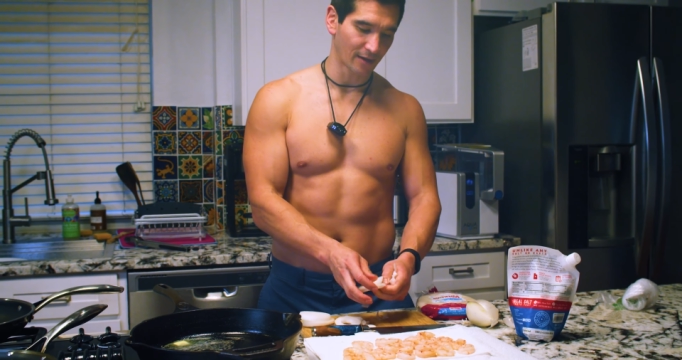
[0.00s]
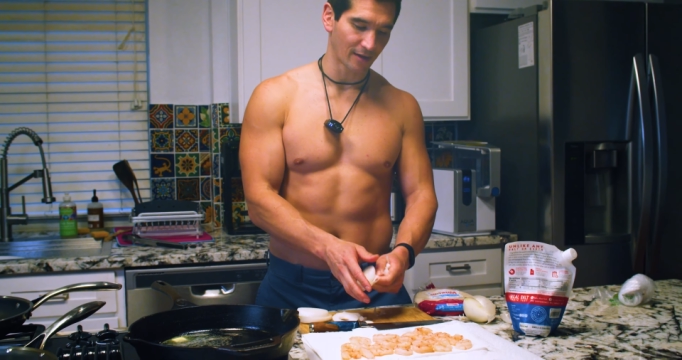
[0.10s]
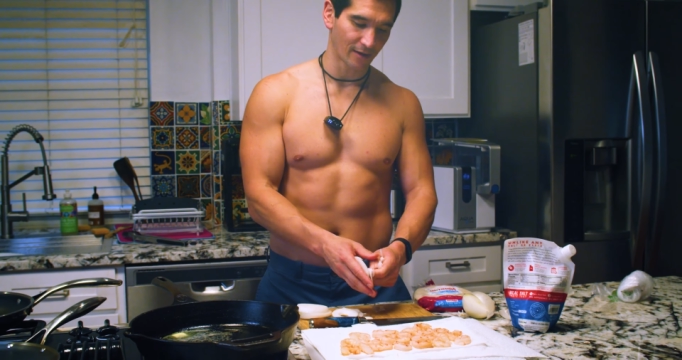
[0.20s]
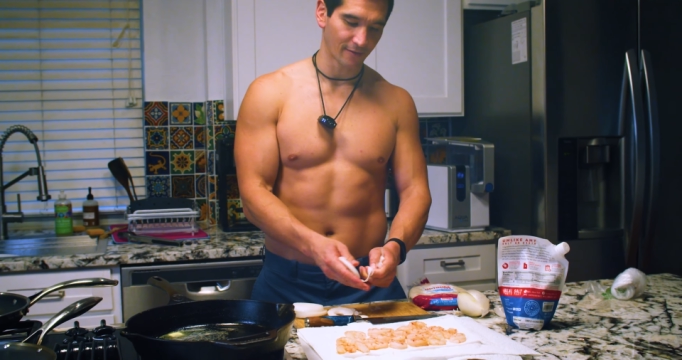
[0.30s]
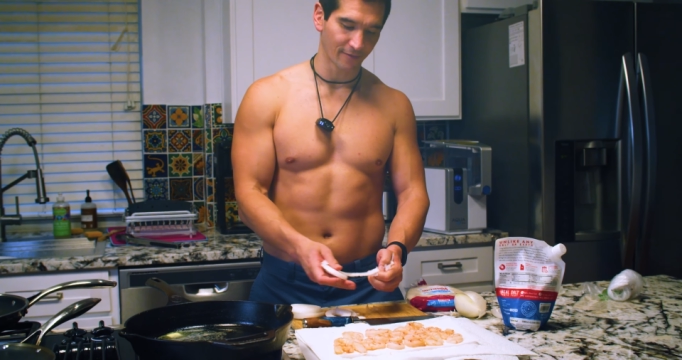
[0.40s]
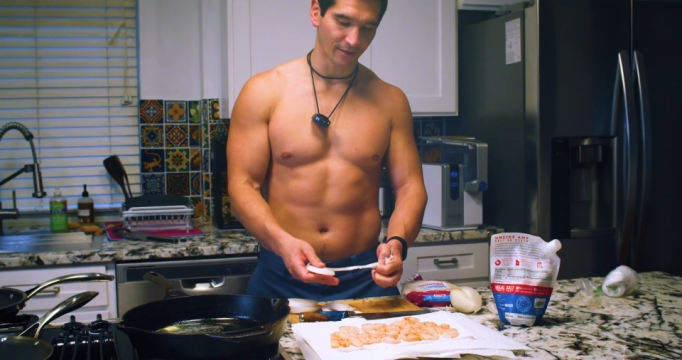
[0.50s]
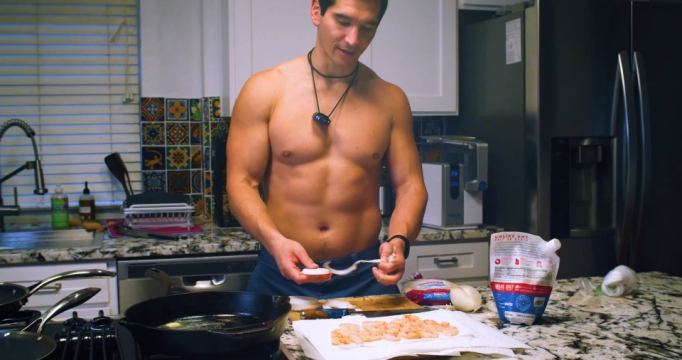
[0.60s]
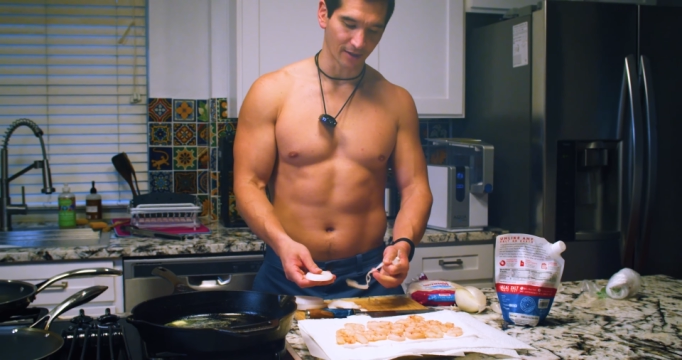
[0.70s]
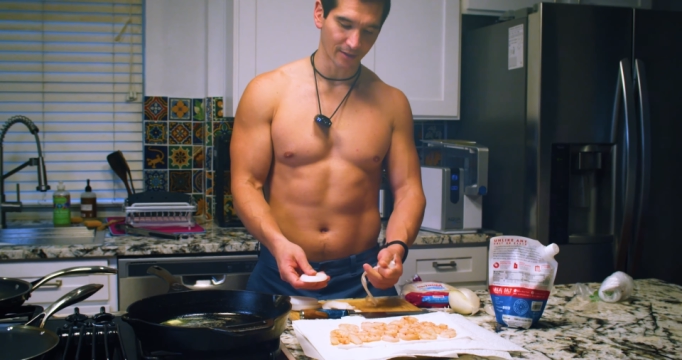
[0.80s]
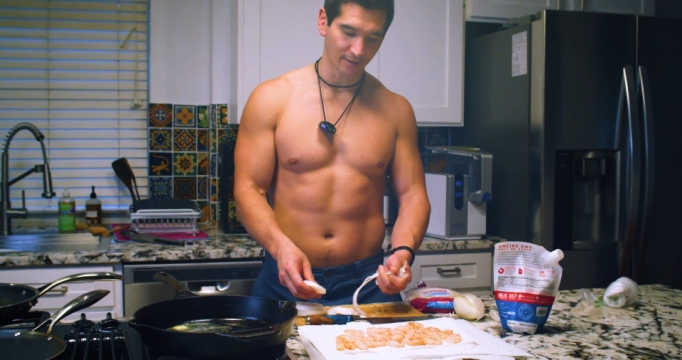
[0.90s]
of
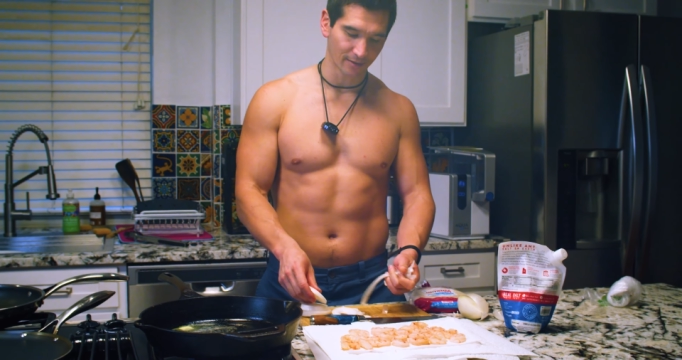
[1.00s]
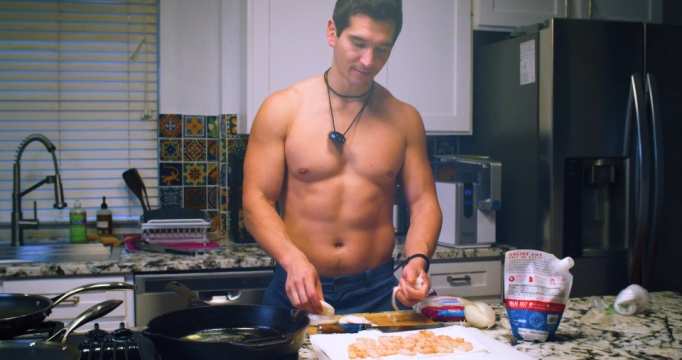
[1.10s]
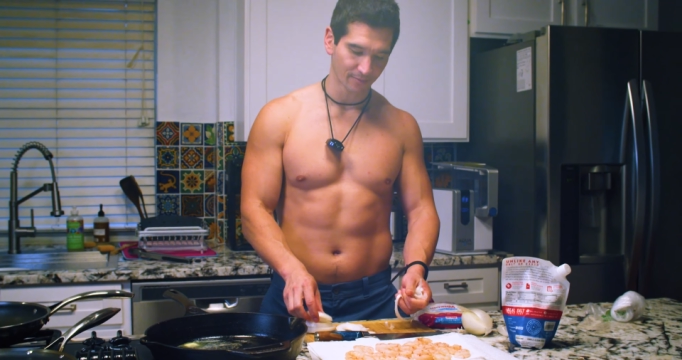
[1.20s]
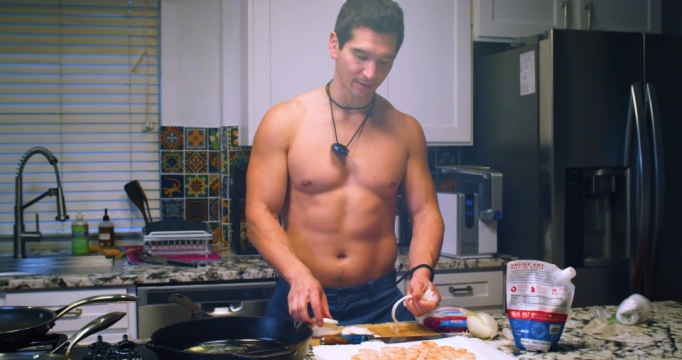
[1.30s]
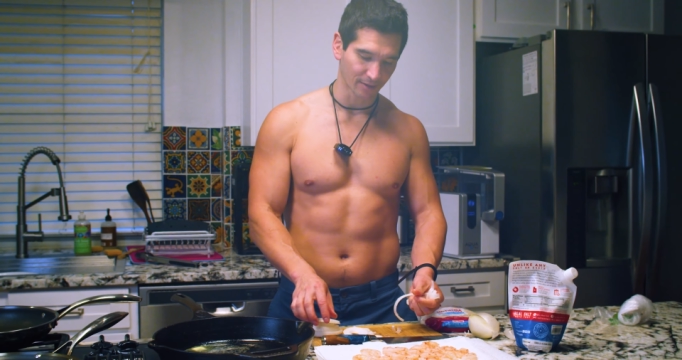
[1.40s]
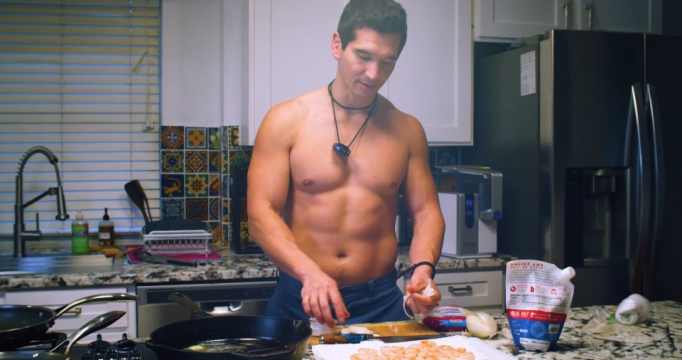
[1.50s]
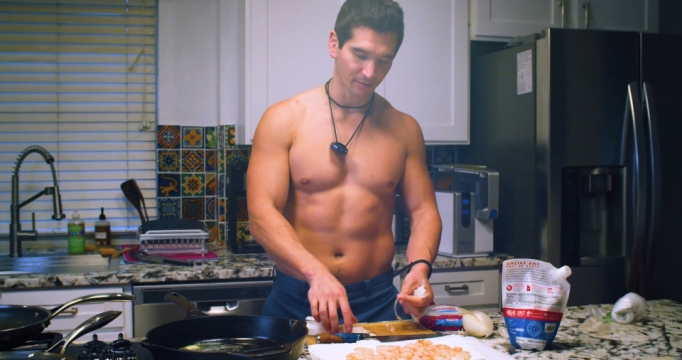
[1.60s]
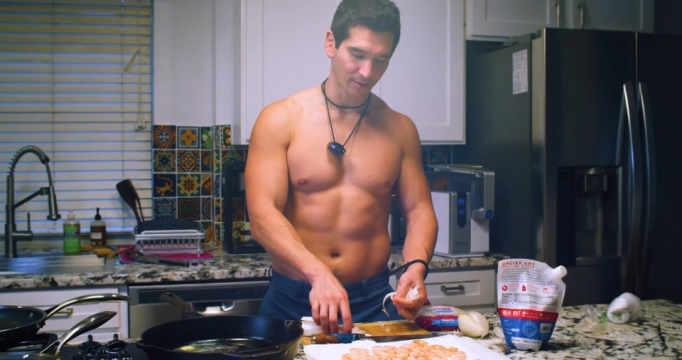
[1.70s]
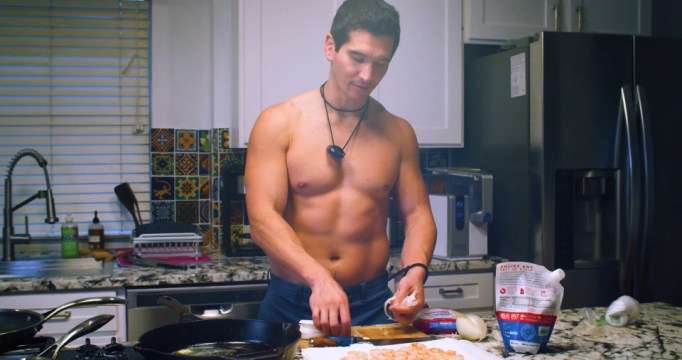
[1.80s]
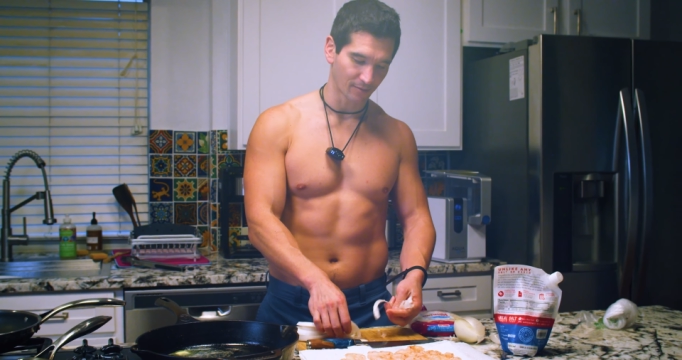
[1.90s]
the onion because
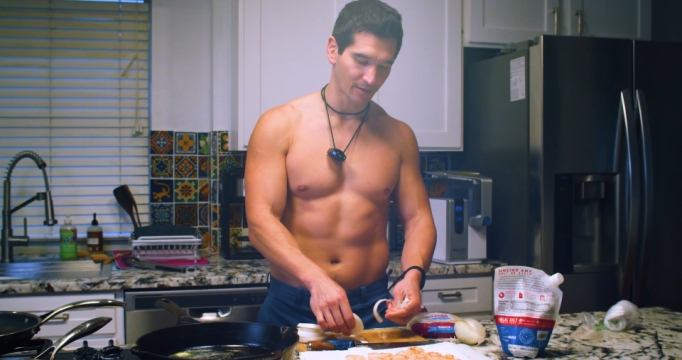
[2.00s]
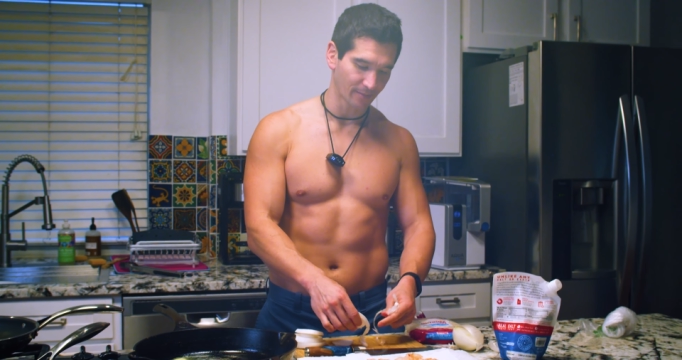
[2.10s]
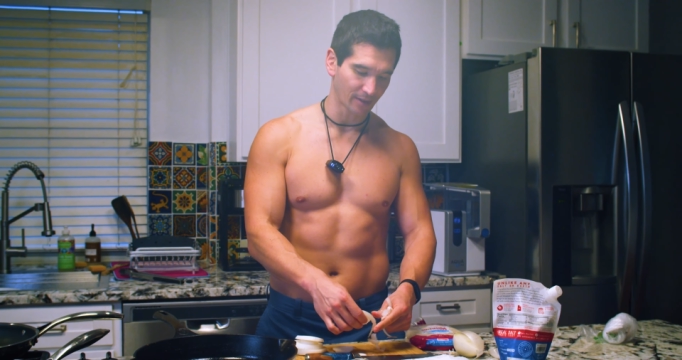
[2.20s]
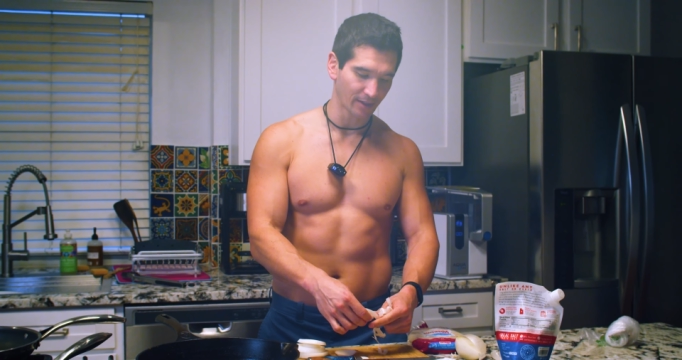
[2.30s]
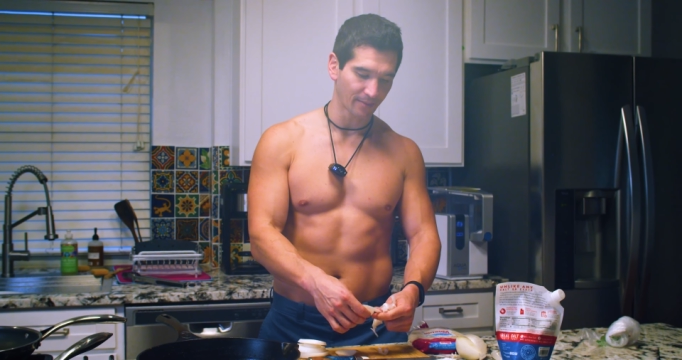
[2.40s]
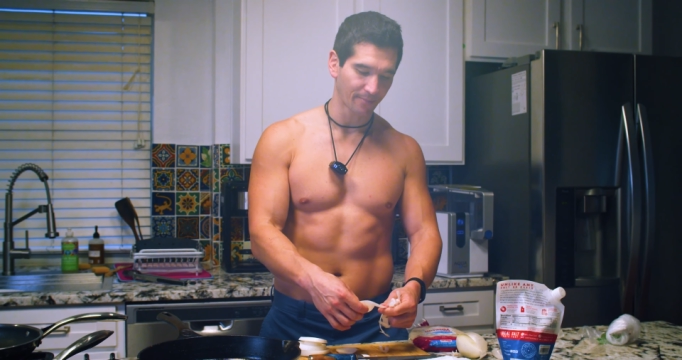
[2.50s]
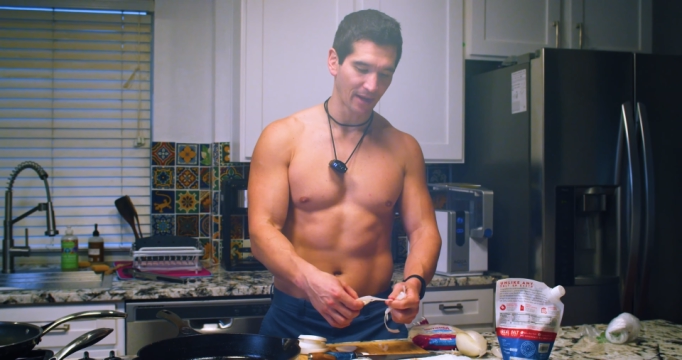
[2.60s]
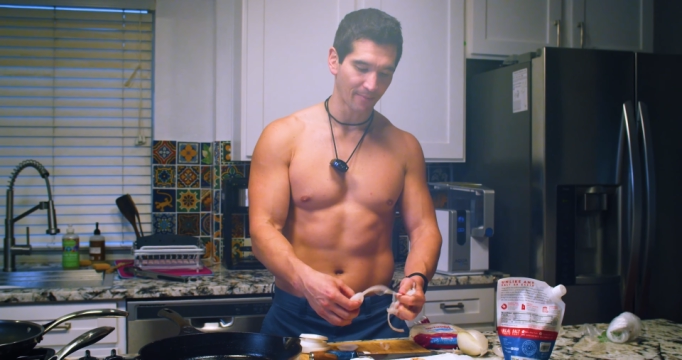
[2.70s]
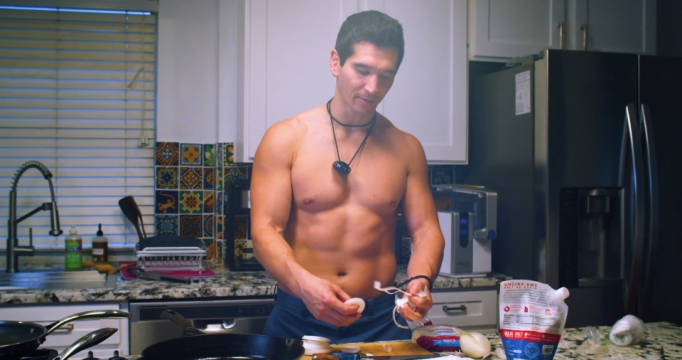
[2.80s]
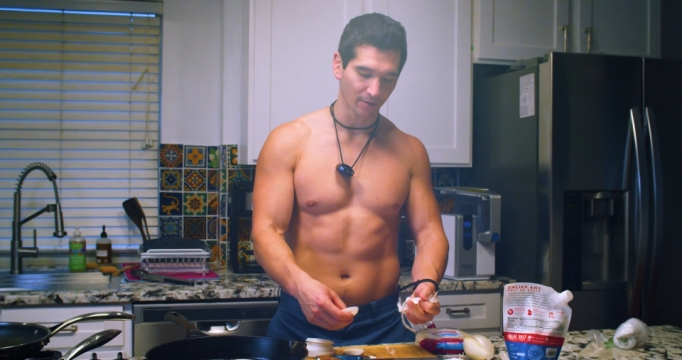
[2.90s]
we don't want to be eating
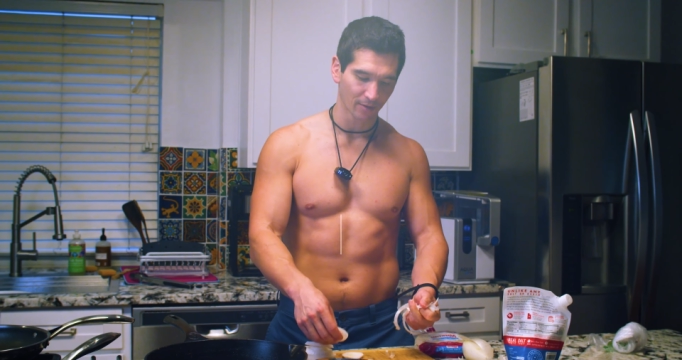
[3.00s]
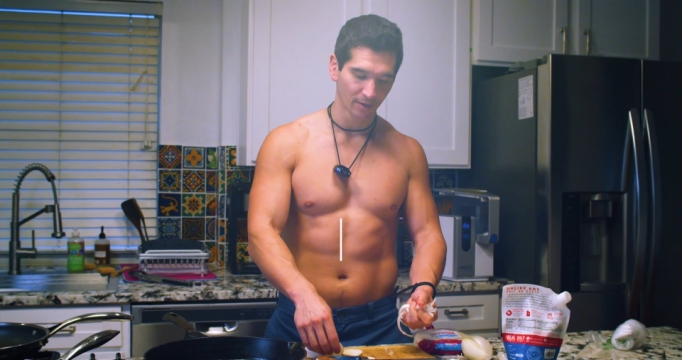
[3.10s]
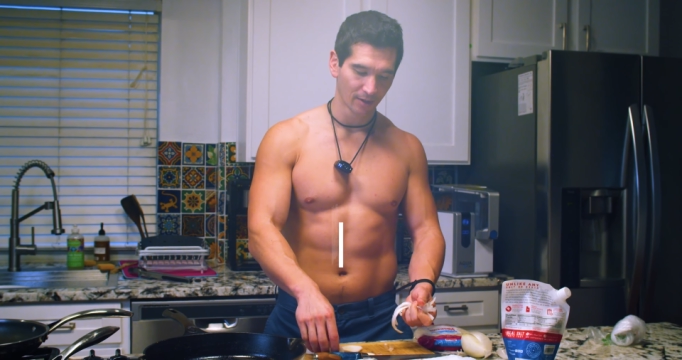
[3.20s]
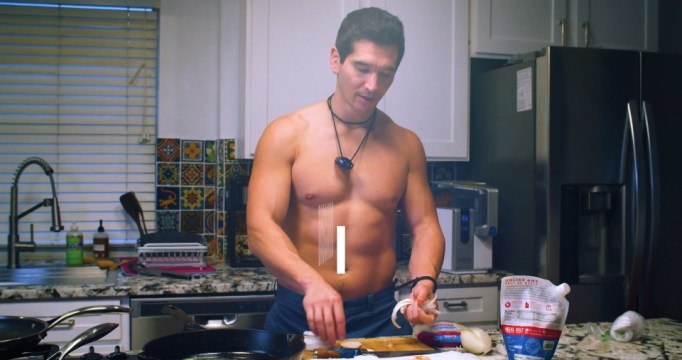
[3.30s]
paper.